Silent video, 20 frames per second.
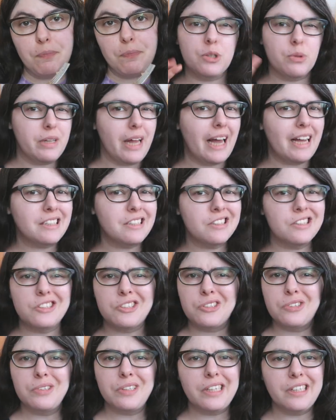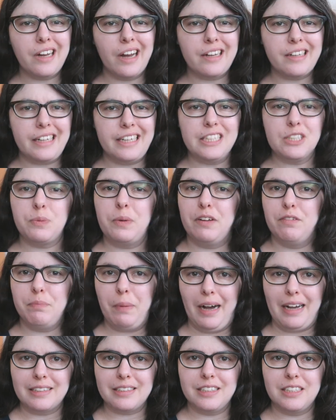So last, certainly not least, we have
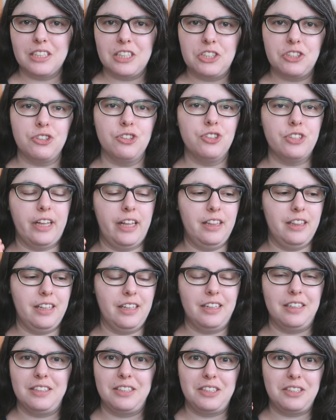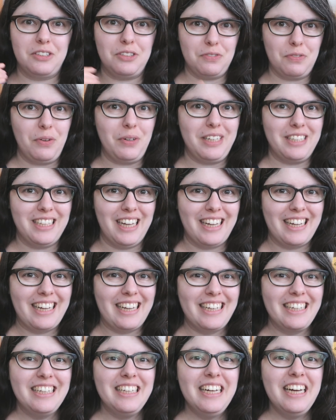Pasta Sisters and the
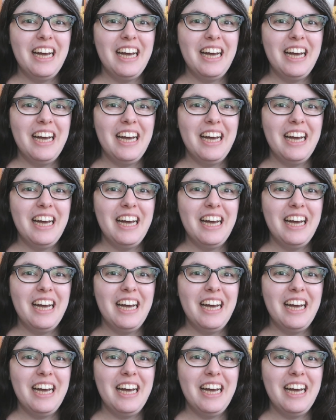sfogliatelle.